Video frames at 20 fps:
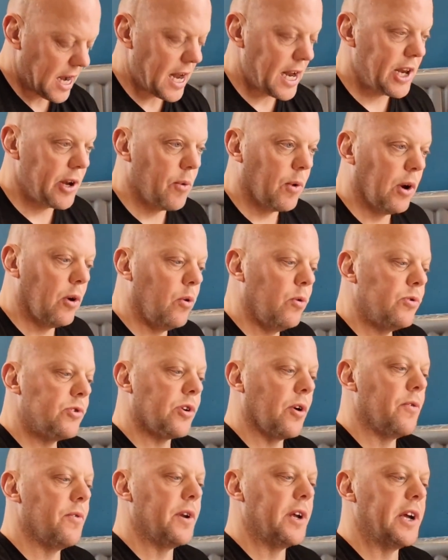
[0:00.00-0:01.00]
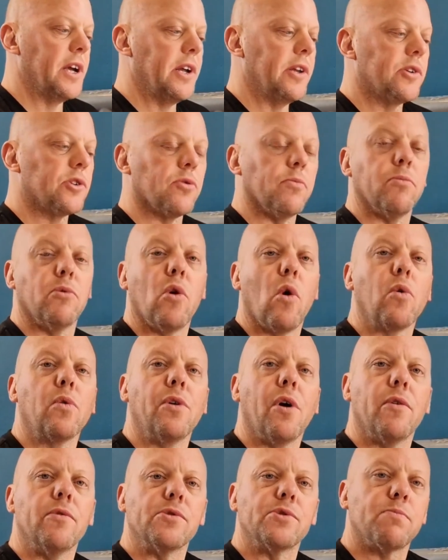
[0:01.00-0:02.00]
and you will also need some long
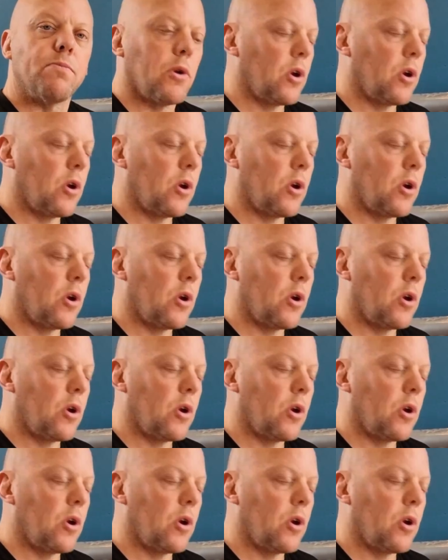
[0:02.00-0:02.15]
nose